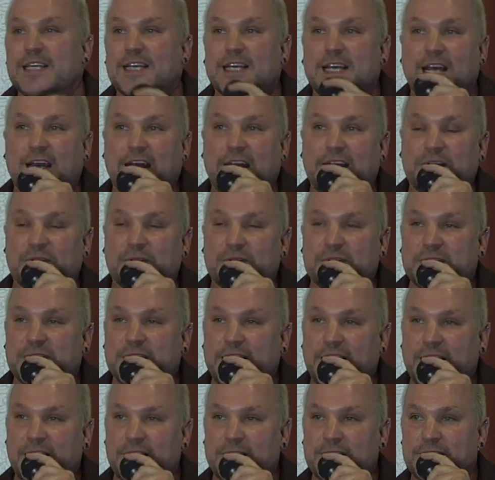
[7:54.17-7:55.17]
High-dose
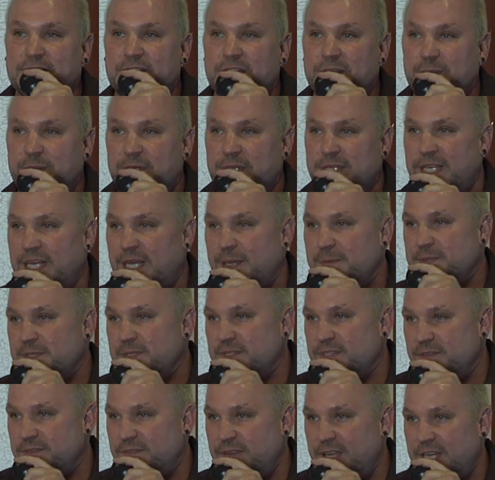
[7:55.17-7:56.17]
calcium in the
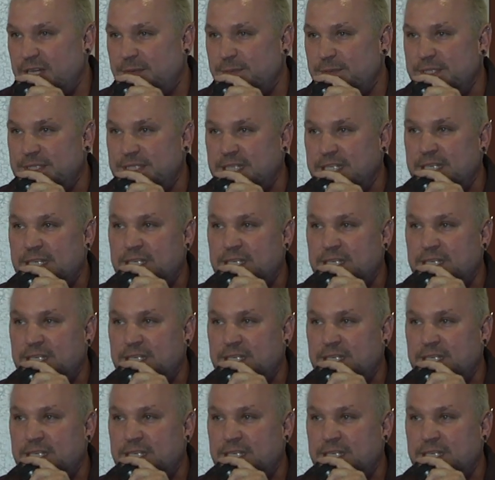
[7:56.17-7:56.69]
absence of vitamin D